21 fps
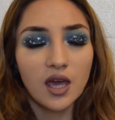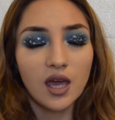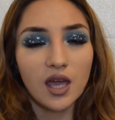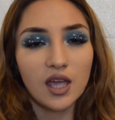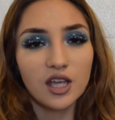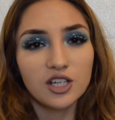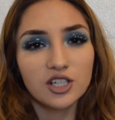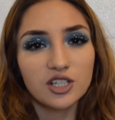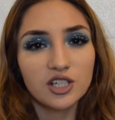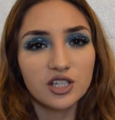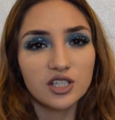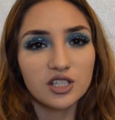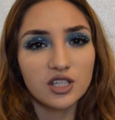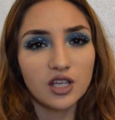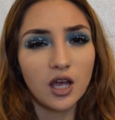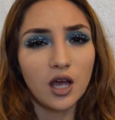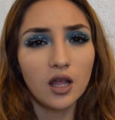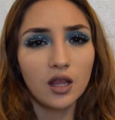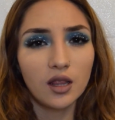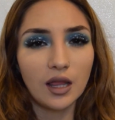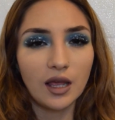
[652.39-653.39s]
It's just
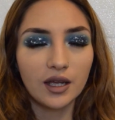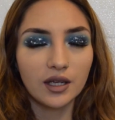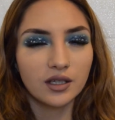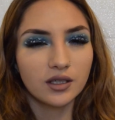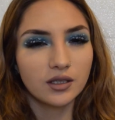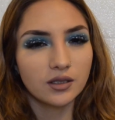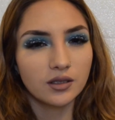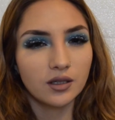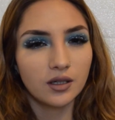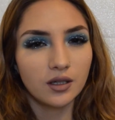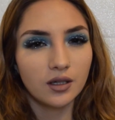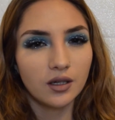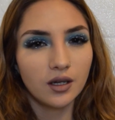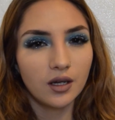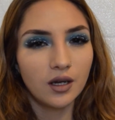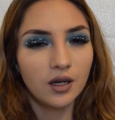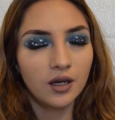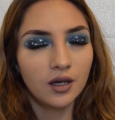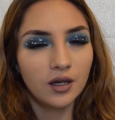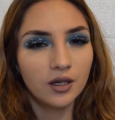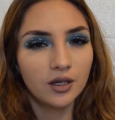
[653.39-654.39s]
like
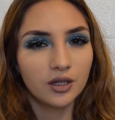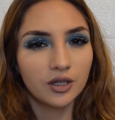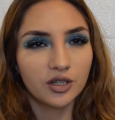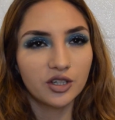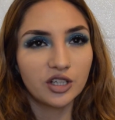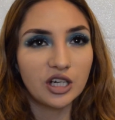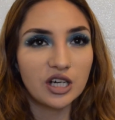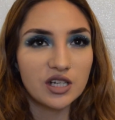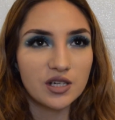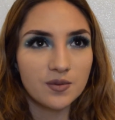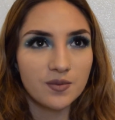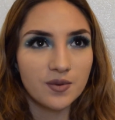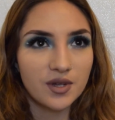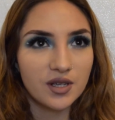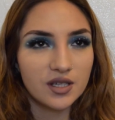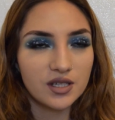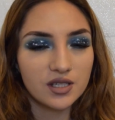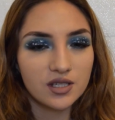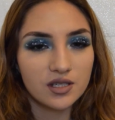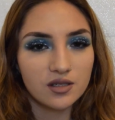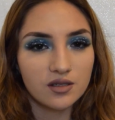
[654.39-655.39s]

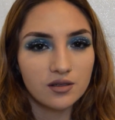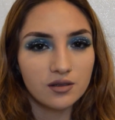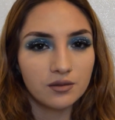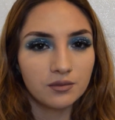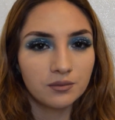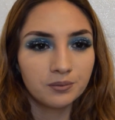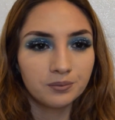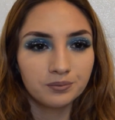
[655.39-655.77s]
Christmas,